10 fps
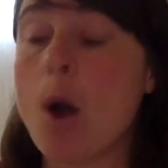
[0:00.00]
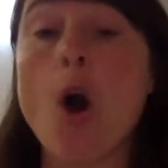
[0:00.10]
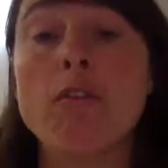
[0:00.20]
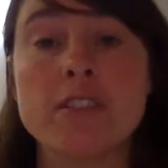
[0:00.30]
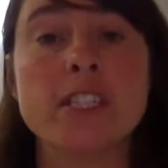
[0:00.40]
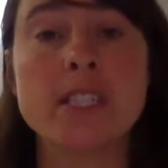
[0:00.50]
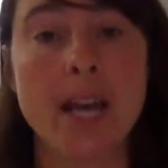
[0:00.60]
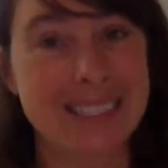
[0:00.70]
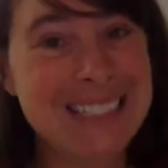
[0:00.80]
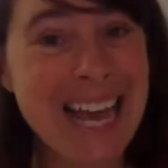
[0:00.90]
offered a
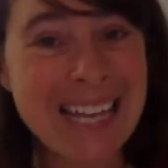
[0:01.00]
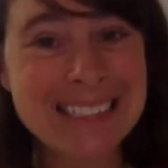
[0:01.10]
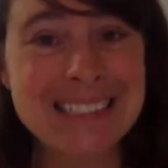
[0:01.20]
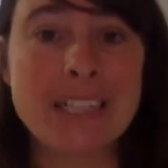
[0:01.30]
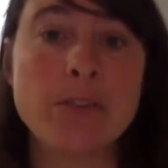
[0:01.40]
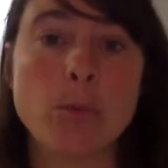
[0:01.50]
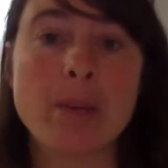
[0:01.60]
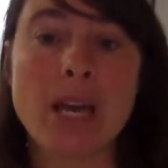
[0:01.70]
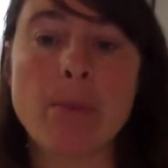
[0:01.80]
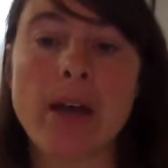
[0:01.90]
test if your
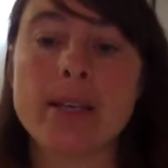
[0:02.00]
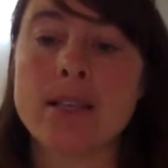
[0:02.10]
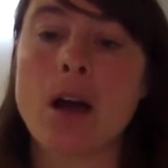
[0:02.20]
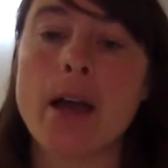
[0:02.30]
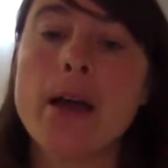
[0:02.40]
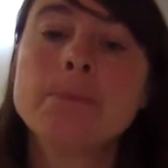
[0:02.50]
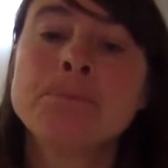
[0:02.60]
BMI is higher.